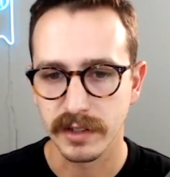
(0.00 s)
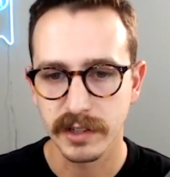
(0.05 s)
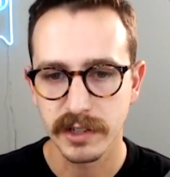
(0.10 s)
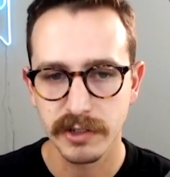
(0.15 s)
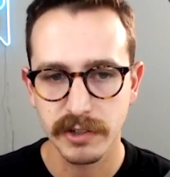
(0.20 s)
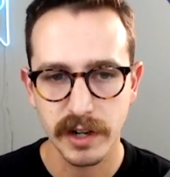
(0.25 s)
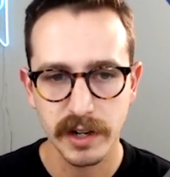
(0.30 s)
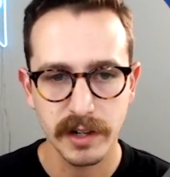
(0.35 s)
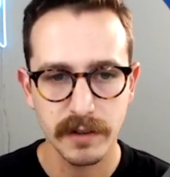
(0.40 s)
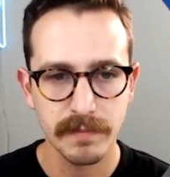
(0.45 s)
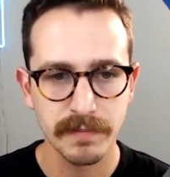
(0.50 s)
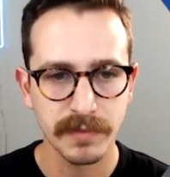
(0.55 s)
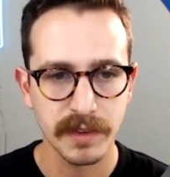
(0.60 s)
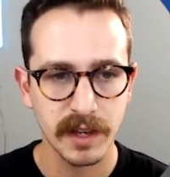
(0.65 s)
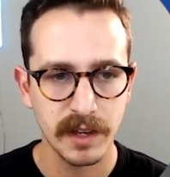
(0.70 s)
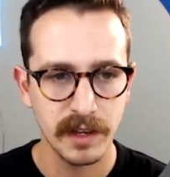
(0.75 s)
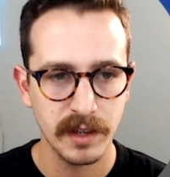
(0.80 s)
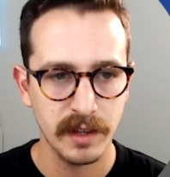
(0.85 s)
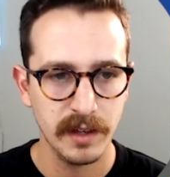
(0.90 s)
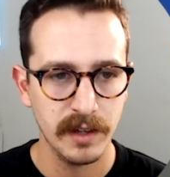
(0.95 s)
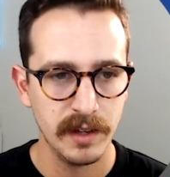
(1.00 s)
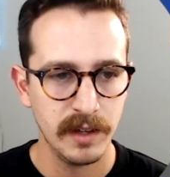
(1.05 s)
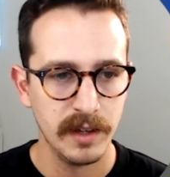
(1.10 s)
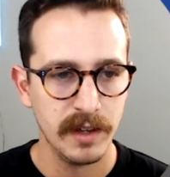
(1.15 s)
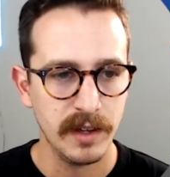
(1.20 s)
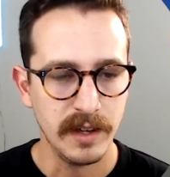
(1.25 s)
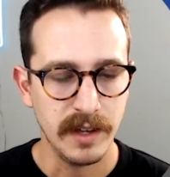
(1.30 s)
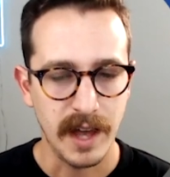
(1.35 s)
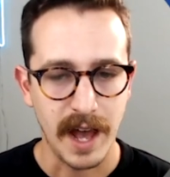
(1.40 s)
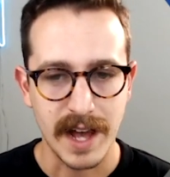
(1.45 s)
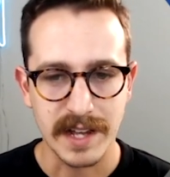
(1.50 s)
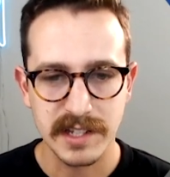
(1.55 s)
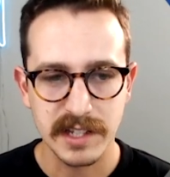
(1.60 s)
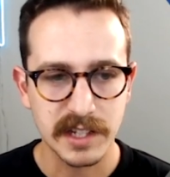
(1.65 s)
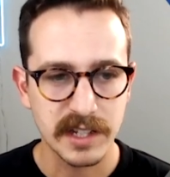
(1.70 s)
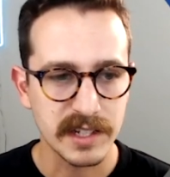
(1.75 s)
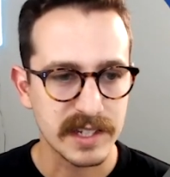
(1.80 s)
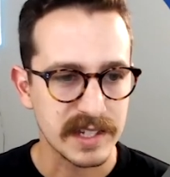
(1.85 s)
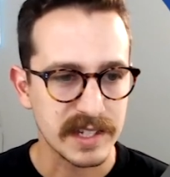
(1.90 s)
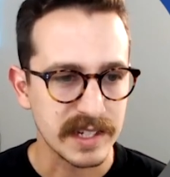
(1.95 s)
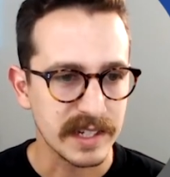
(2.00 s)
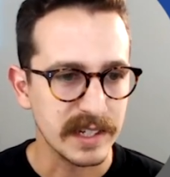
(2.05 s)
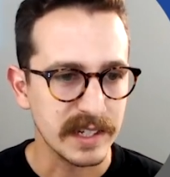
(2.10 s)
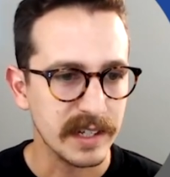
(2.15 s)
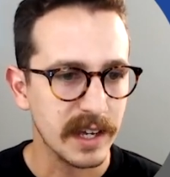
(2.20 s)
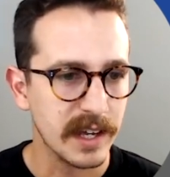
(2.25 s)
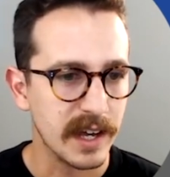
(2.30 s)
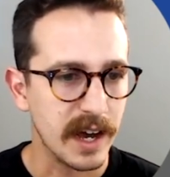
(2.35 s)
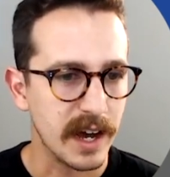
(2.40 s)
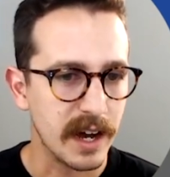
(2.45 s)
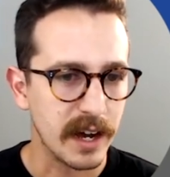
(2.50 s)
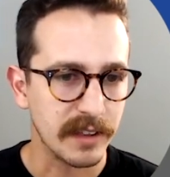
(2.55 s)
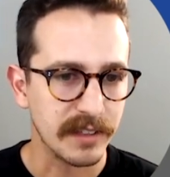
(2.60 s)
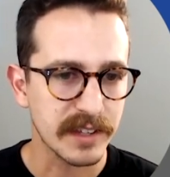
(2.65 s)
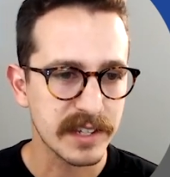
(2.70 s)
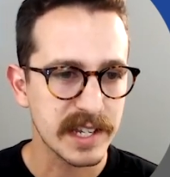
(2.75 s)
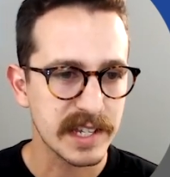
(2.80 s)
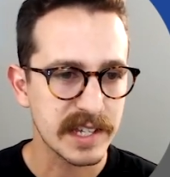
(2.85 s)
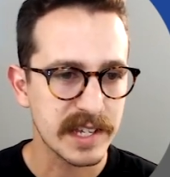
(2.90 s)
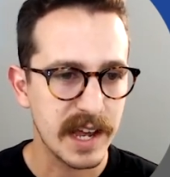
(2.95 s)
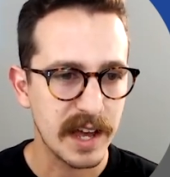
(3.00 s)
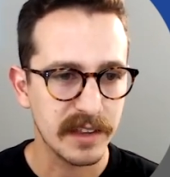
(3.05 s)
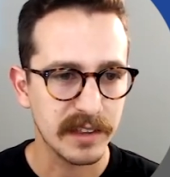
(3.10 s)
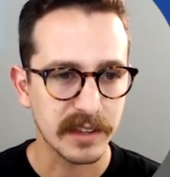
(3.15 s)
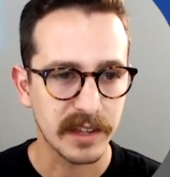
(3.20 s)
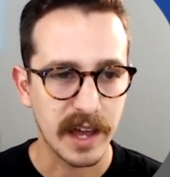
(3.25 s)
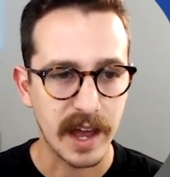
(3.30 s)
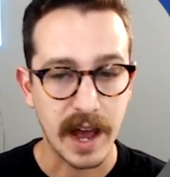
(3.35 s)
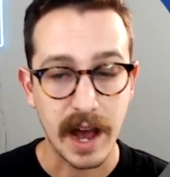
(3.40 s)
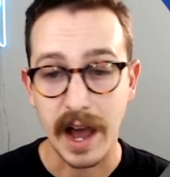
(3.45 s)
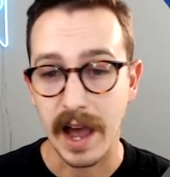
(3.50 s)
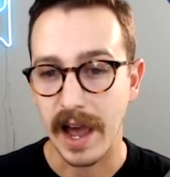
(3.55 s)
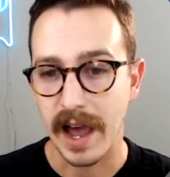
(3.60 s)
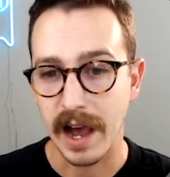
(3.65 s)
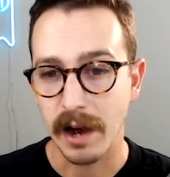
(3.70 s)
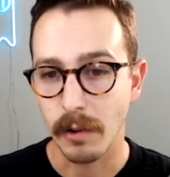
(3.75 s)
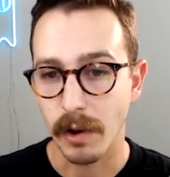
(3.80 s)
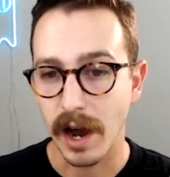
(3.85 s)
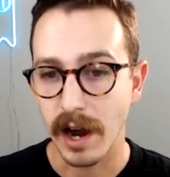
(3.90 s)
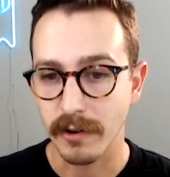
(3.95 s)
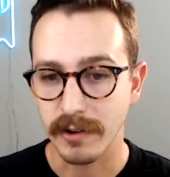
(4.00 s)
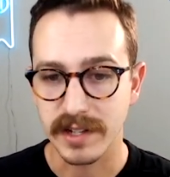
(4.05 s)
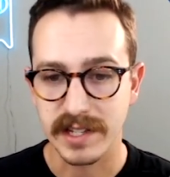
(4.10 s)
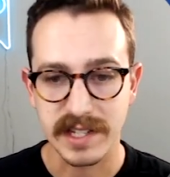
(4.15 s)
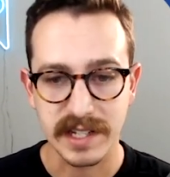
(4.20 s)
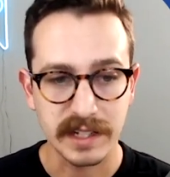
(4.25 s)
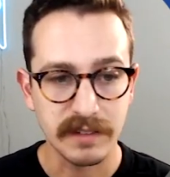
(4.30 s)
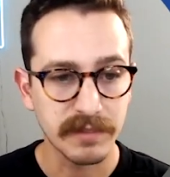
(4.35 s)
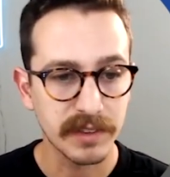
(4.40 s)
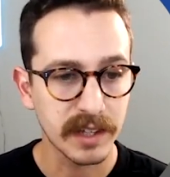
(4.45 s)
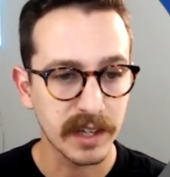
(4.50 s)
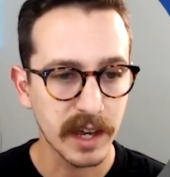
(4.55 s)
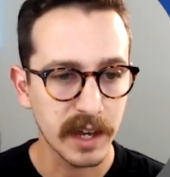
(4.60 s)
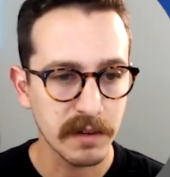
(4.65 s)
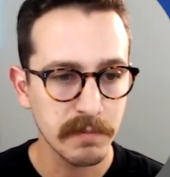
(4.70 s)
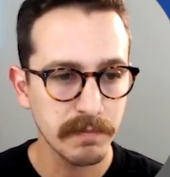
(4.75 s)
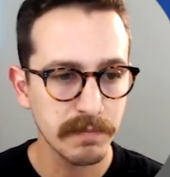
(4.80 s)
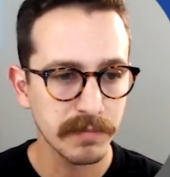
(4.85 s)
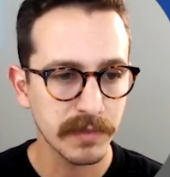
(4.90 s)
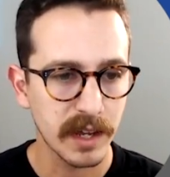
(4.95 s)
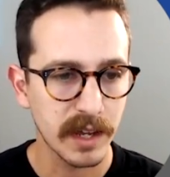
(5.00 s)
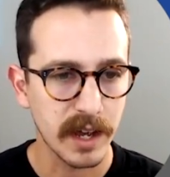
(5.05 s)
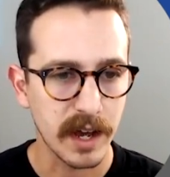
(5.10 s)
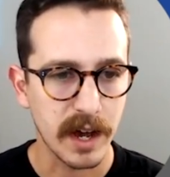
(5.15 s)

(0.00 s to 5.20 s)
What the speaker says: Illustrator. As you can see, this is how I received the game.